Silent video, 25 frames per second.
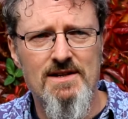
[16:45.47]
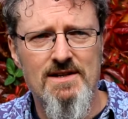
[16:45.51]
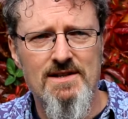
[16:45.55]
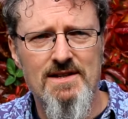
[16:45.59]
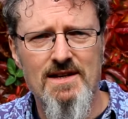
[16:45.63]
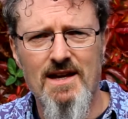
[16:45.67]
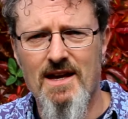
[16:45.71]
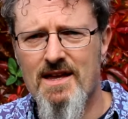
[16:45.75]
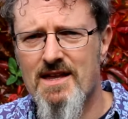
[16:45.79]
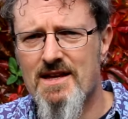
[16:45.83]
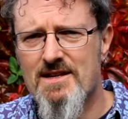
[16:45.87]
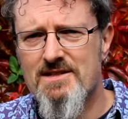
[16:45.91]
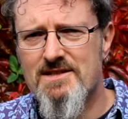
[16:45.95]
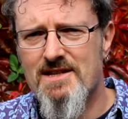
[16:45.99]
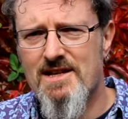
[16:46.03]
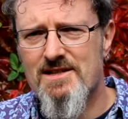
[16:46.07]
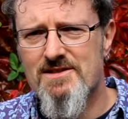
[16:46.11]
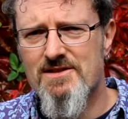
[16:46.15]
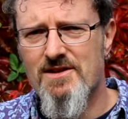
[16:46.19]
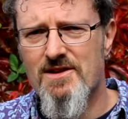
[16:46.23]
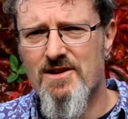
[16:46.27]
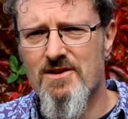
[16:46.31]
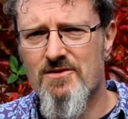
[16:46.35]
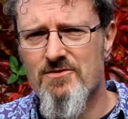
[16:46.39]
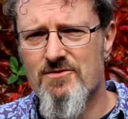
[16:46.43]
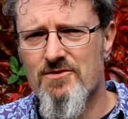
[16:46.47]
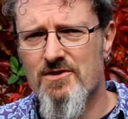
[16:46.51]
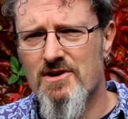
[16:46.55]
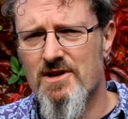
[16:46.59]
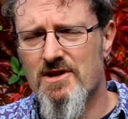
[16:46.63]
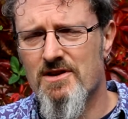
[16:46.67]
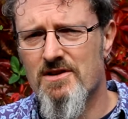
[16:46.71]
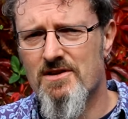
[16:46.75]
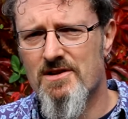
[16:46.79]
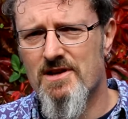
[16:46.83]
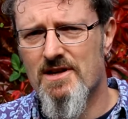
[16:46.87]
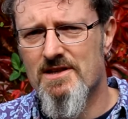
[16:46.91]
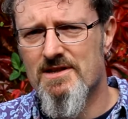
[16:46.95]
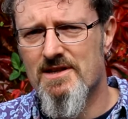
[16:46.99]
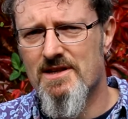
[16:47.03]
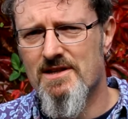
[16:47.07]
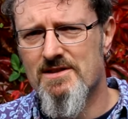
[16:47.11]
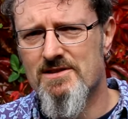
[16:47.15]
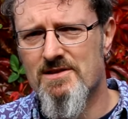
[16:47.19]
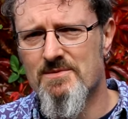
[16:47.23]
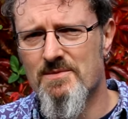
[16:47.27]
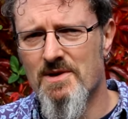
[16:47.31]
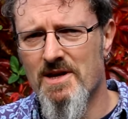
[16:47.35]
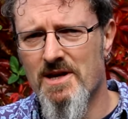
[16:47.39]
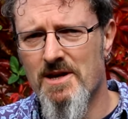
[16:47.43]
Yeah, that sounds like a really good idea
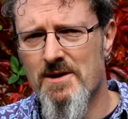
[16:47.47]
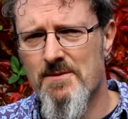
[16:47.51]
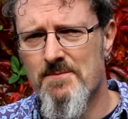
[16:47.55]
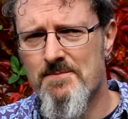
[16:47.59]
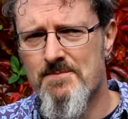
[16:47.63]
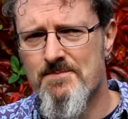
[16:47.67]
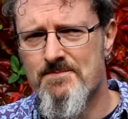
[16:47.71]
to me.